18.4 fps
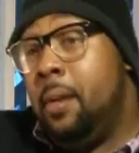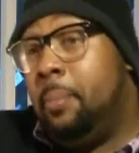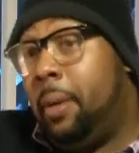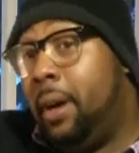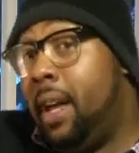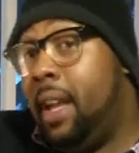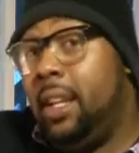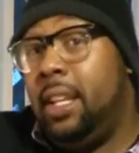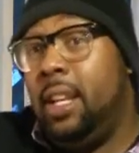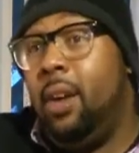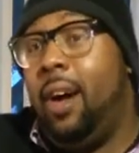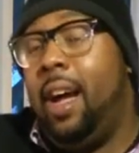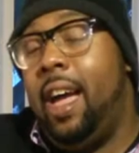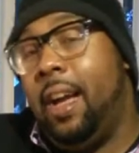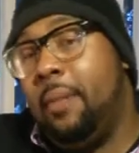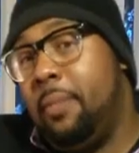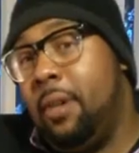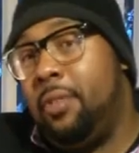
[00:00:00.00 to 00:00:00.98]
But, I
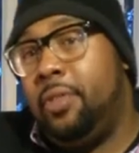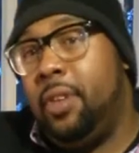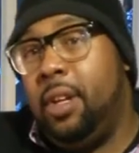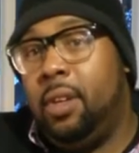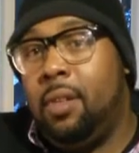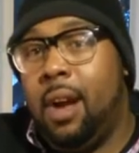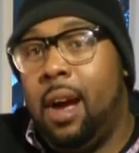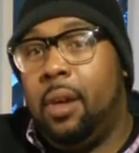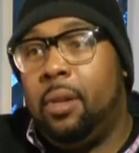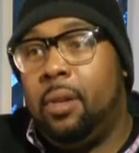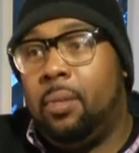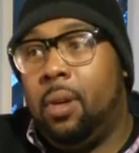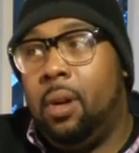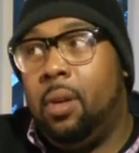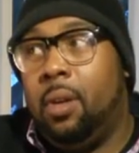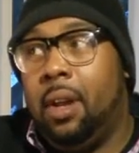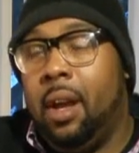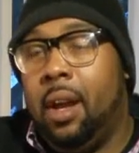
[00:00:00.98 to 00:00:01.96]
had my Fender out on the
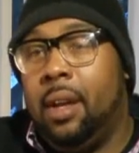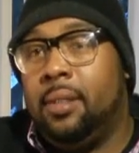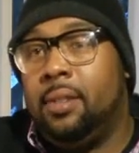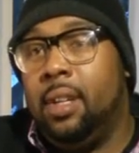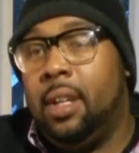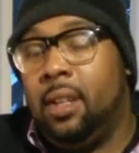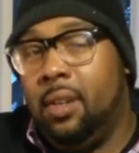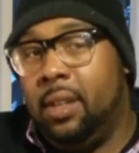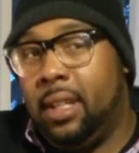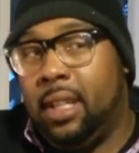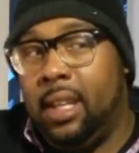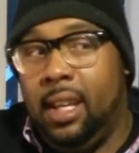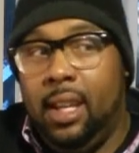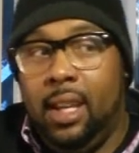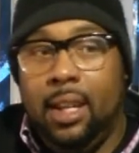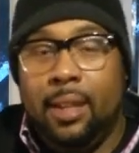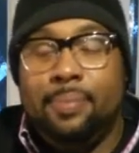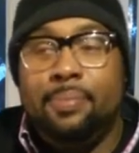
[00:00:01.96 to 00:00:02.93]
road, took it on a
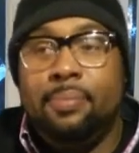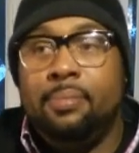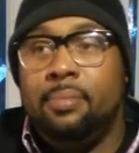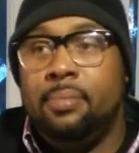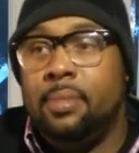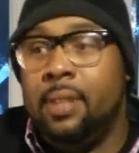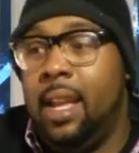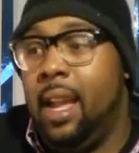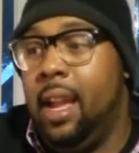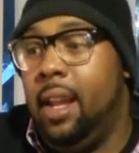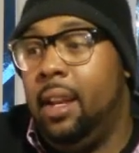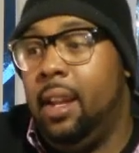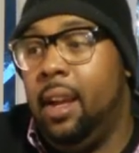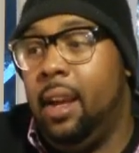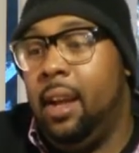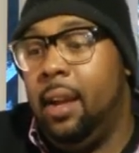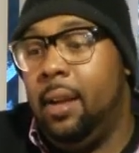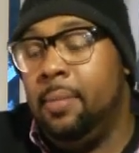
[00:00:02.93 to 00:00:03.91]
gig, and
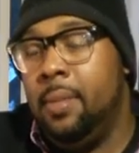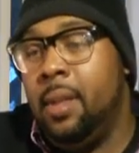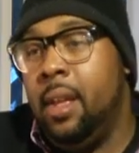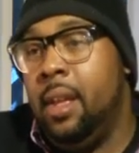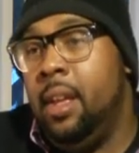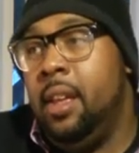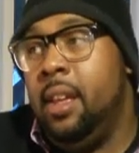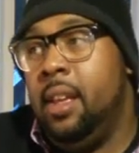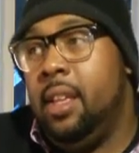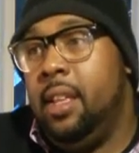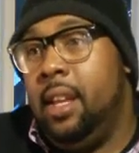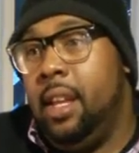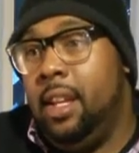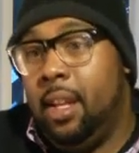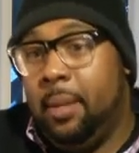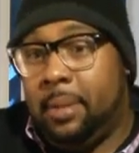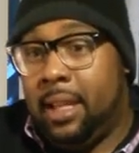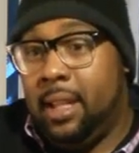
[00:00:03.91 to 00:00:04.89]

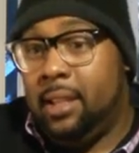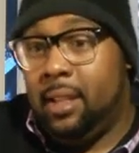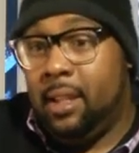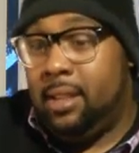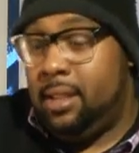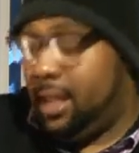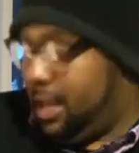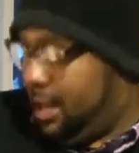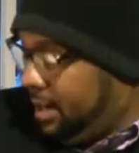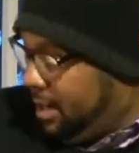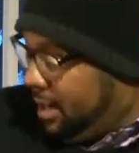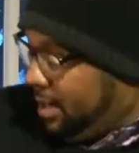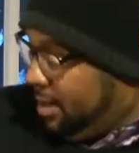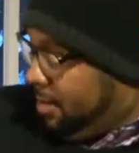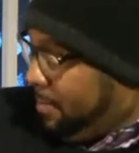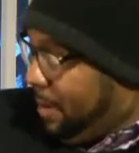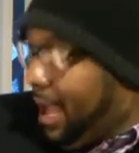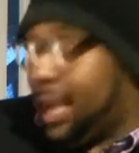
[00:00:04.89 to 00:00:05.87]
ended up getting a dent in
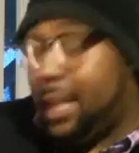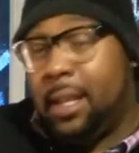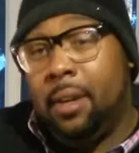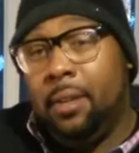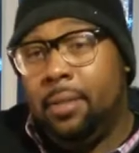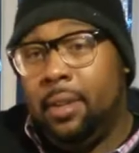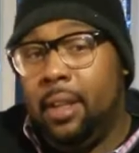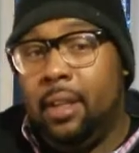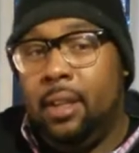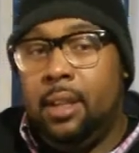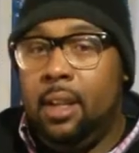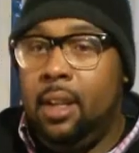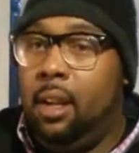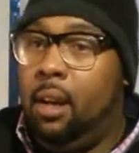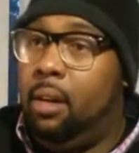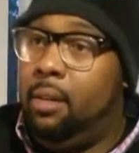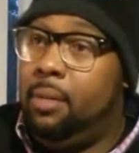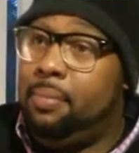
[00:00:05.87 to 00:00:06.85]
the back of it.
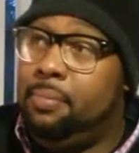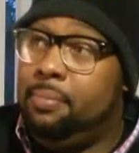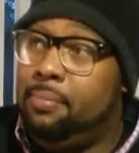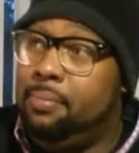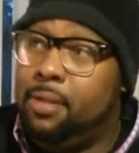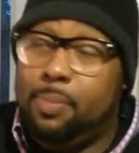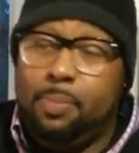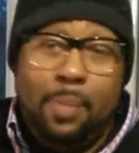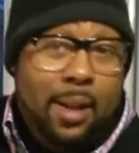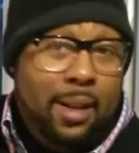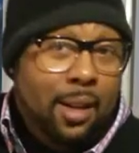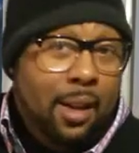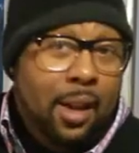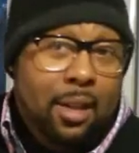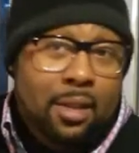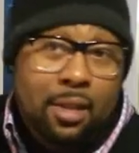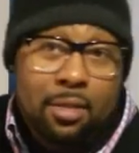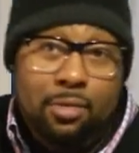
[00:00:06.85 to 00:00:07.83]
Spent
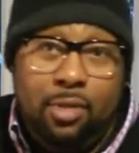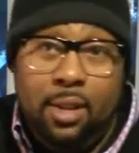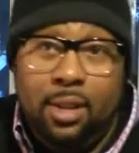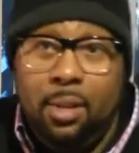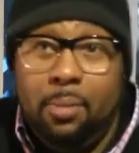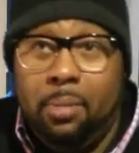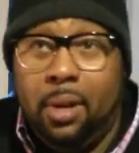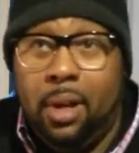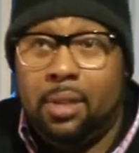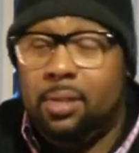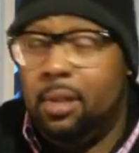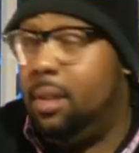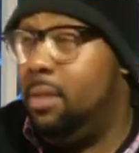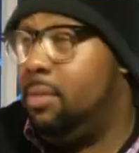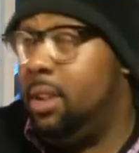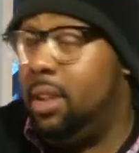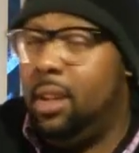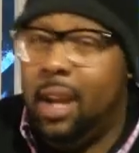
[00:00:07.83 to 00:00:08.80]
$150 on
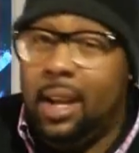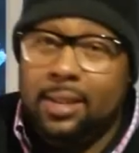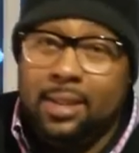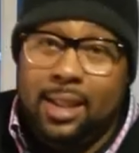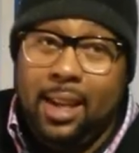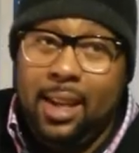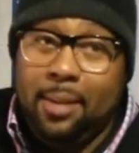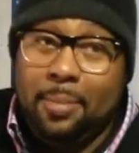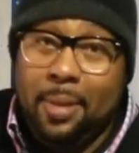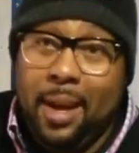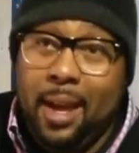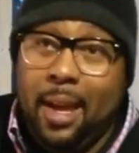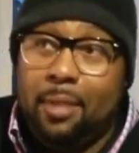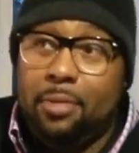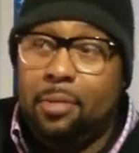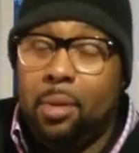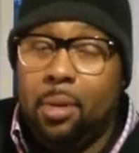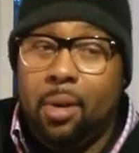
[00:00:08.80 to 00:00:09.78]
a really nice gig
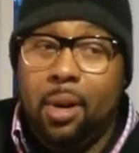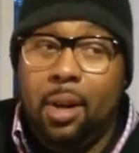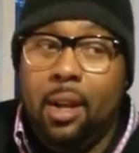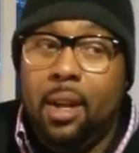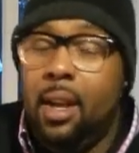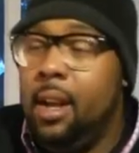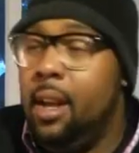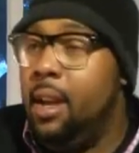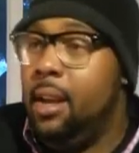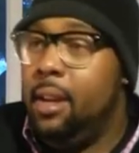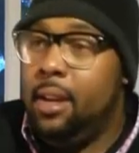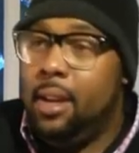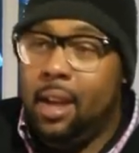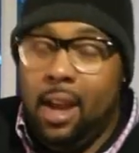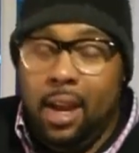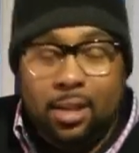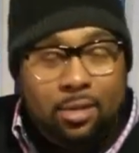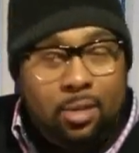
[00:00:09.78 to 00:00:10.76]
bag for it,
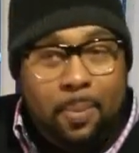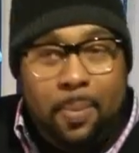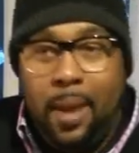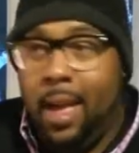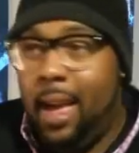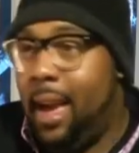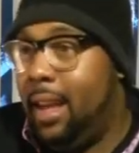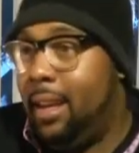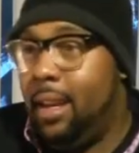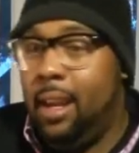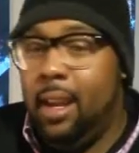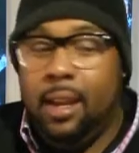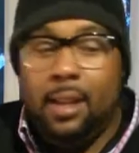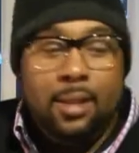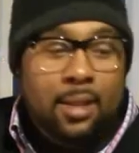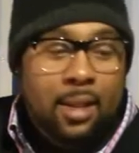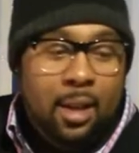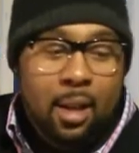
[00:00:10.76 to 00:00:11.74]
extra
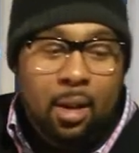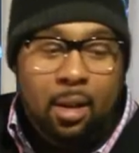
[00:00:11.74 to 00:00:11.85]
padding,